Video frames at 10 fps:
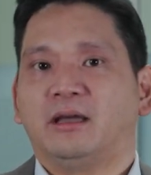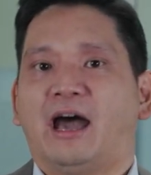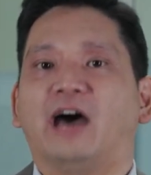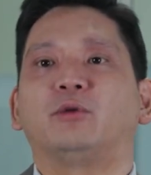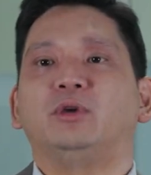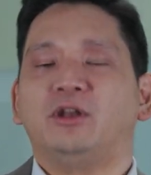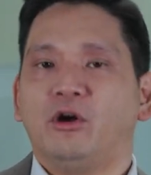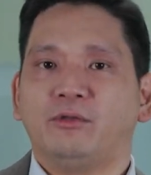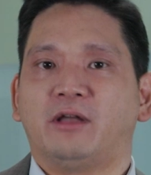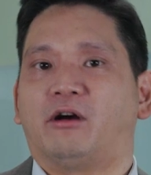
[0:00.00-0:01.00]
How do we
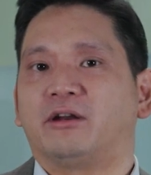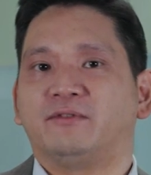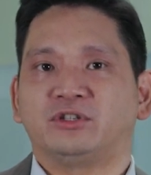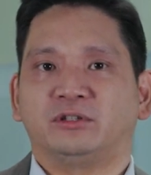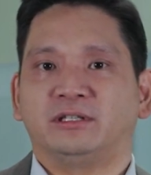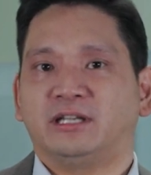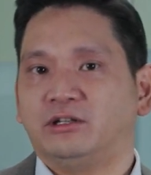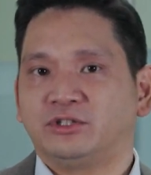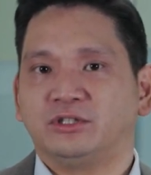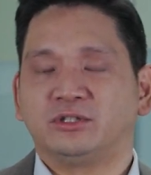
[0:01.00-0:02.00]
know that artificial
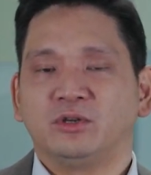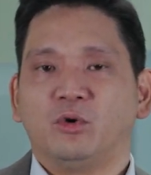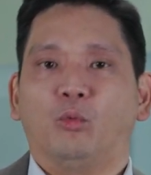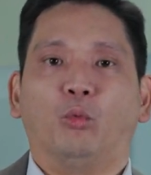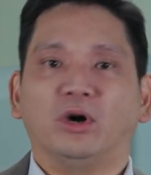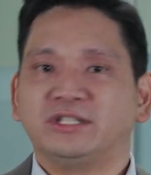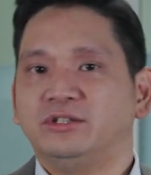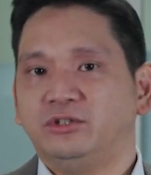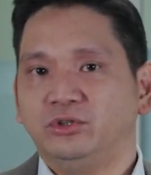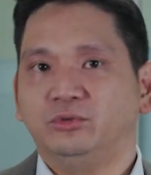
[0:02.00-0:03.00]
intelligence
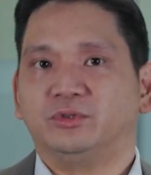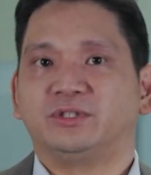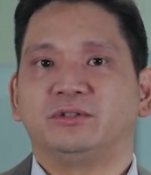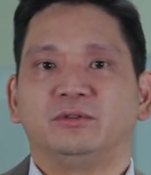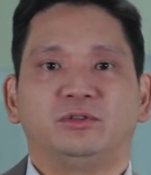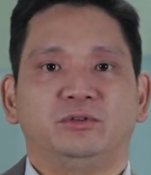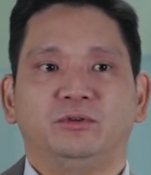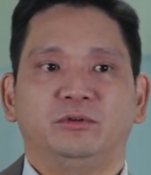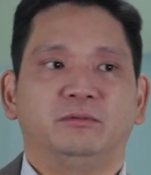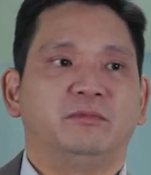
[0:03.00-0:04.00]
wasn't used
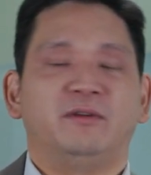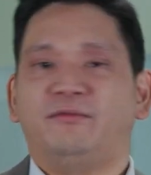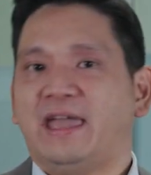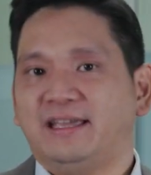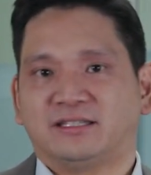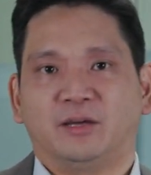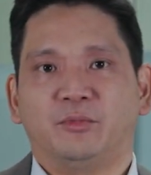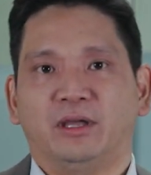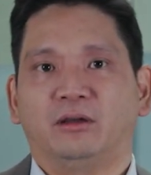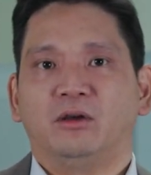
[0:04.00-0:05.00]
to fake
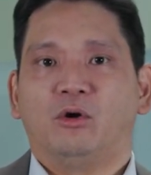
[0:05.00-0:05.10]
something